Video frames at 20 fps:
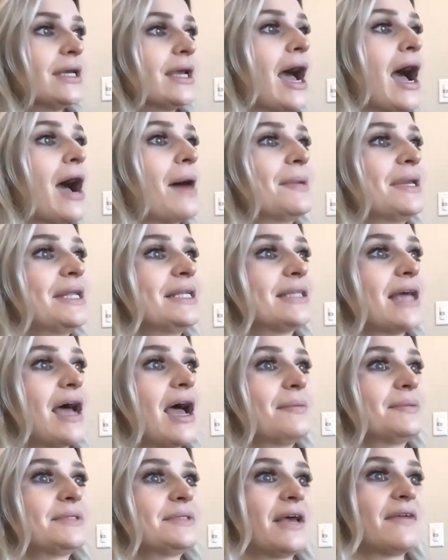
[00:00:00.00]
how many
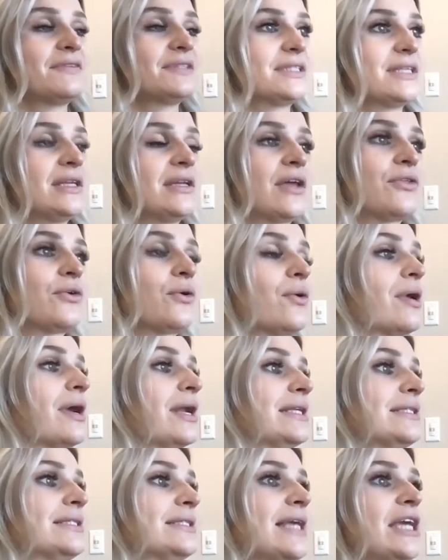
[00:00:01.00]
times I've seen other
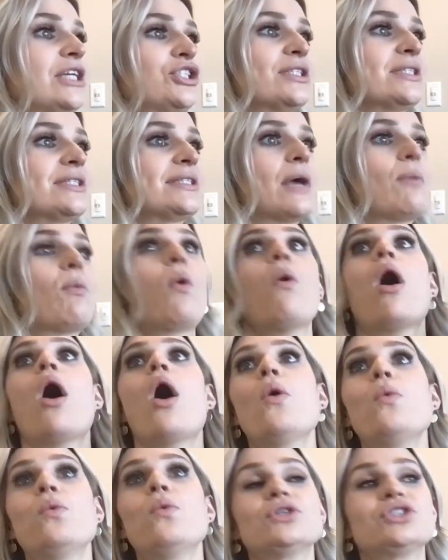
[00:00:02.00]
organizations say, well,
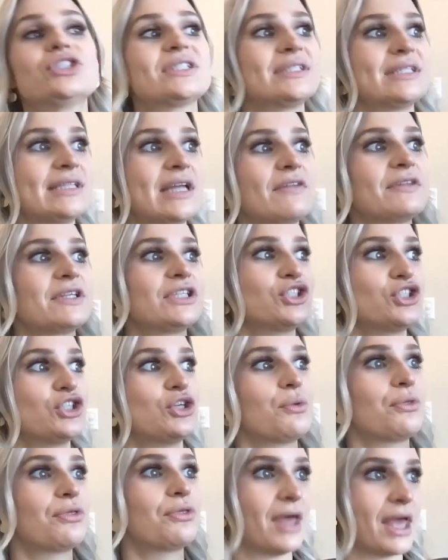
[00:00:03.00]
we'll just send out these
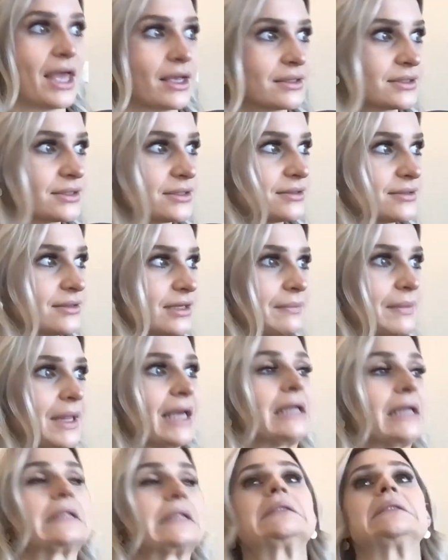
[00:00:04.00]
2 things. I'm
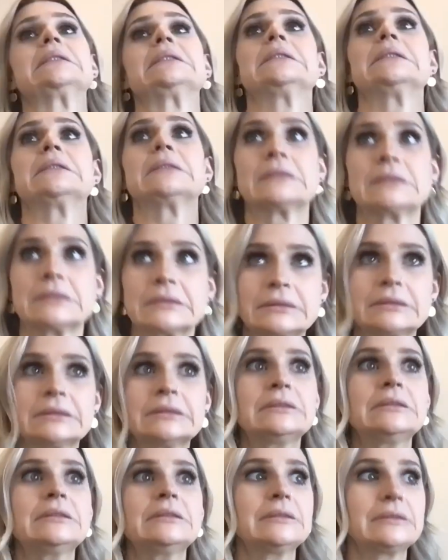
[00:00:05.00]
like,
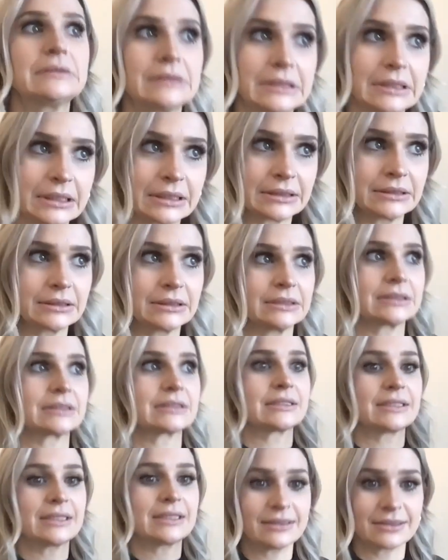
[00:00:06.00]
good luck.
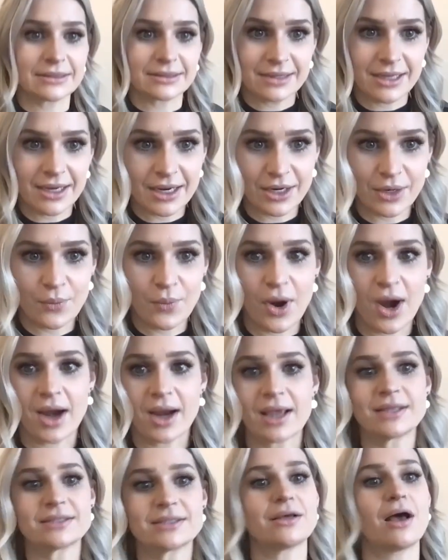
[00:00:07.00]
That is not going to
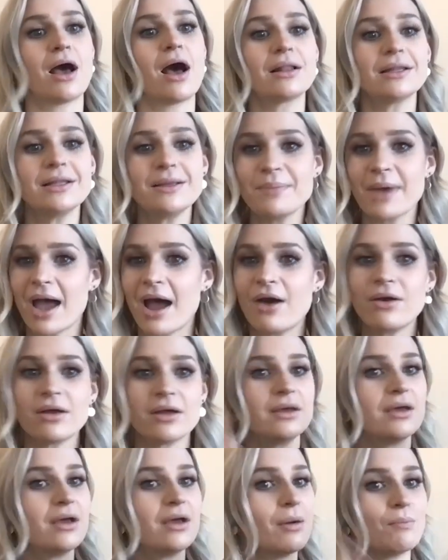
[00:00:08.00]
work. It's all about
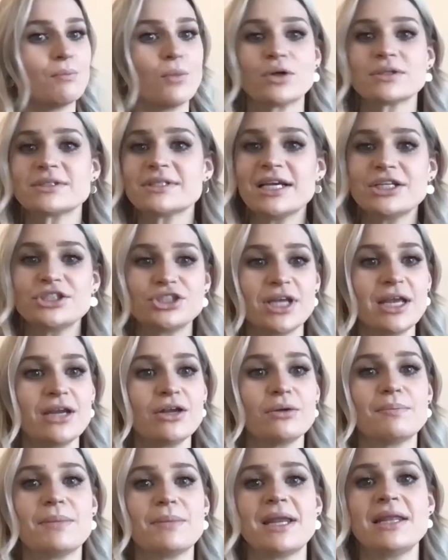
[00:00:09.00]

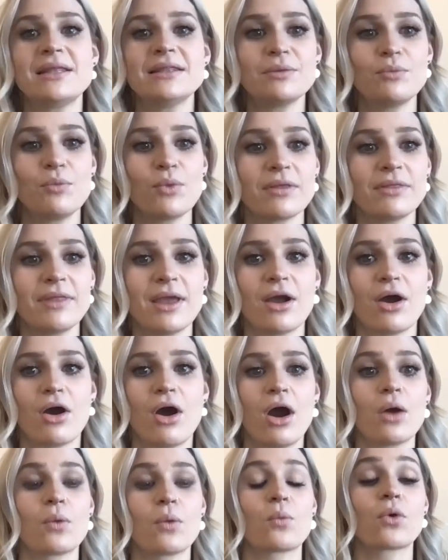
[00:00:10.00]
multi-channel, meeting them where they
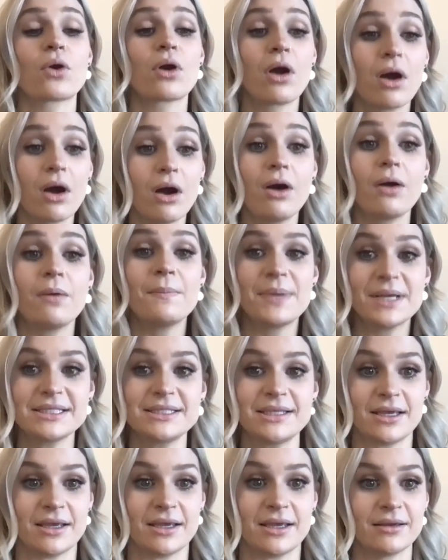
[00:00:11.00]
are. We're all
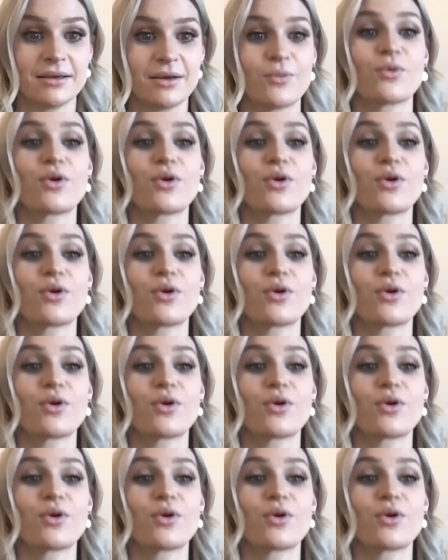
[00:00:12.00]
busy.